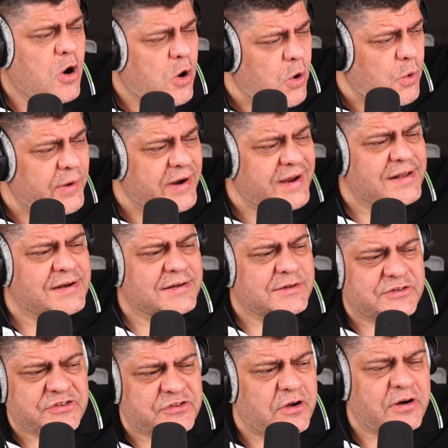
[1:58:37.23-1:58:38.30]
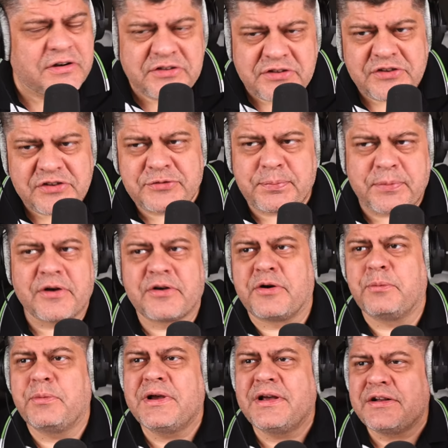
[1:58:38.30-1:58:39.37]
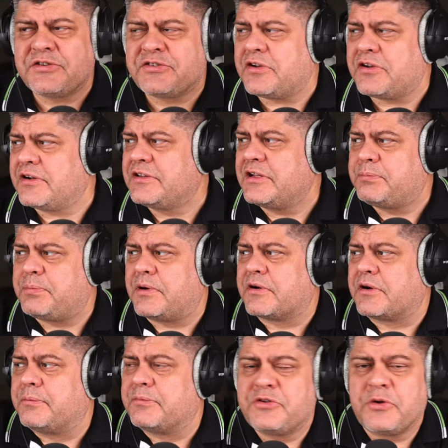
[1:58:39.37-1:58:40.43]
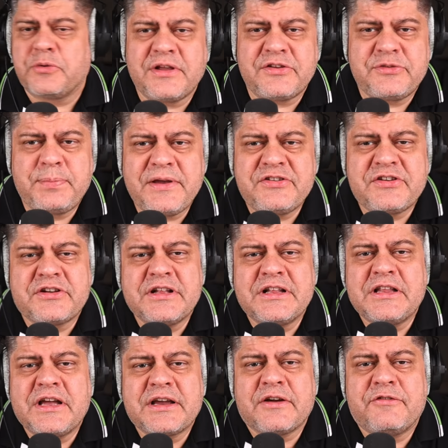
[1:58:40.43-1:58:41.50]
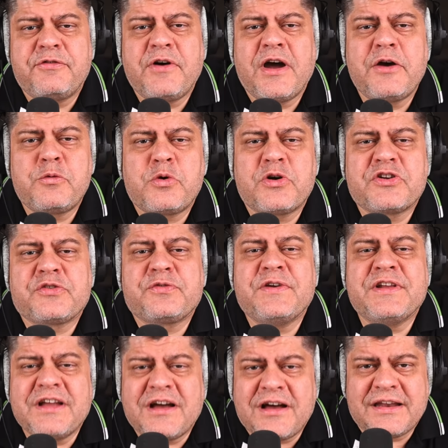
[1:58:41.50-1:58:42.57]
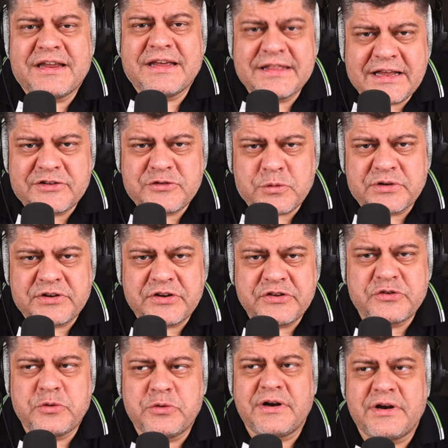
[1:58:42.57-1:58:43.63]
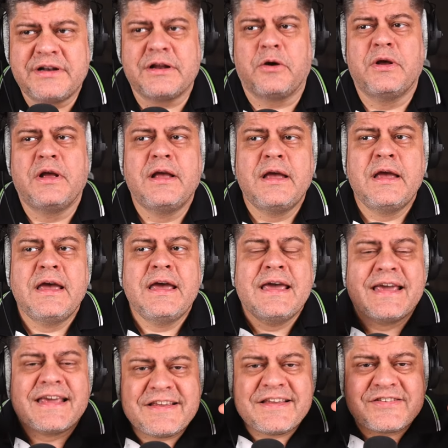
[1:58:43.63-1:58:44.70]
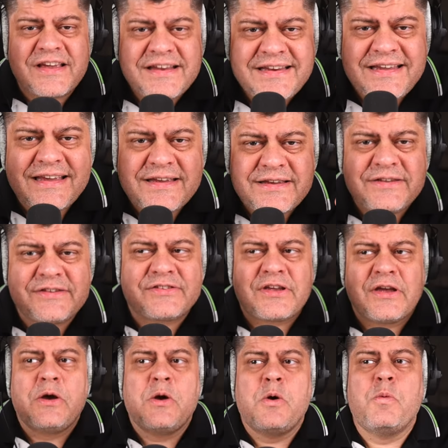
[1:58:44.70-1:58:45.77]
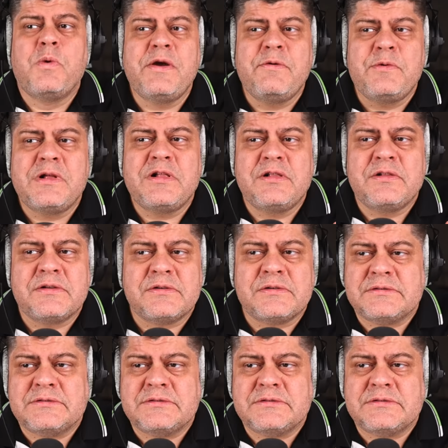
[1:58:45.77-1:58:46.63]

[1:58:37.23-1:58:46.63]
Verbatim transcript: Oh, we're gonna start this program. We're gonna start that program. So that's basically like a fireworks finale. That's what he's doing right now. His idea is we will